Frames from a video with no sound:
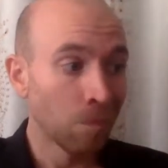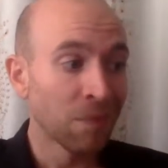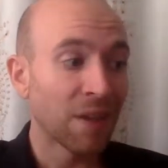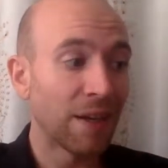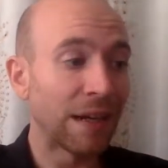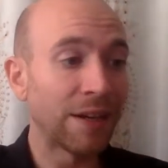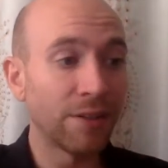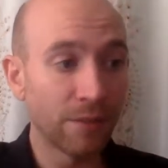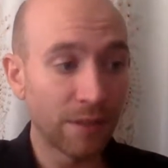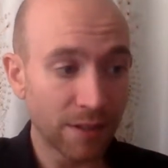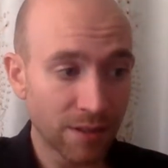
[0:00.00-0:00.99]
And I knew
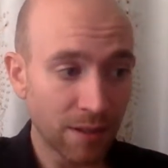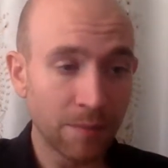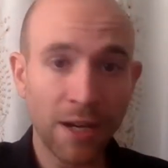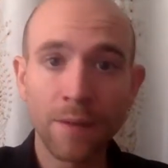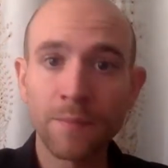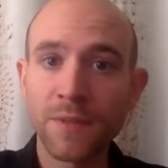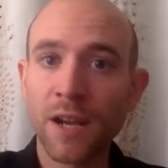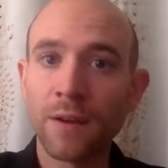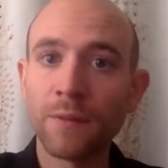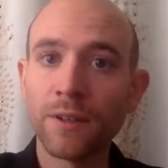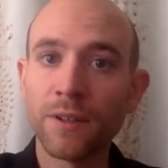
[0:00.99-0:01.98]
that sometimes I
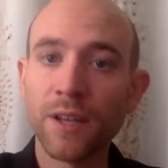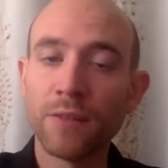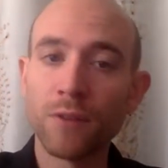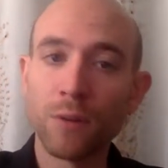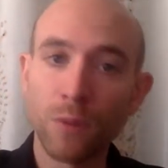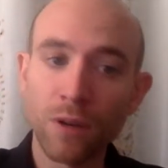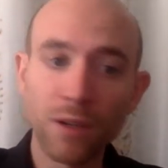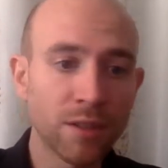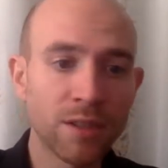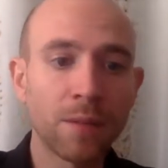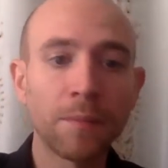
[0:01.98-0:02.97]
would get
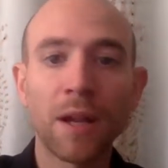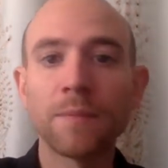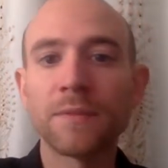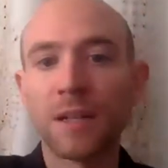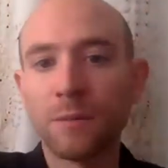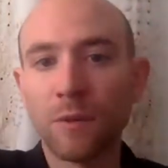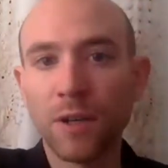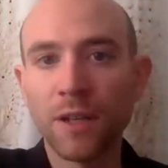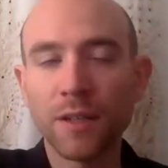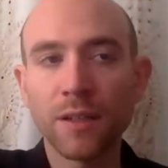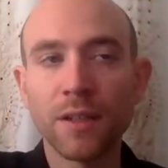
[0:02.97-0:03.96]
rewards, sometimes I wouldn't.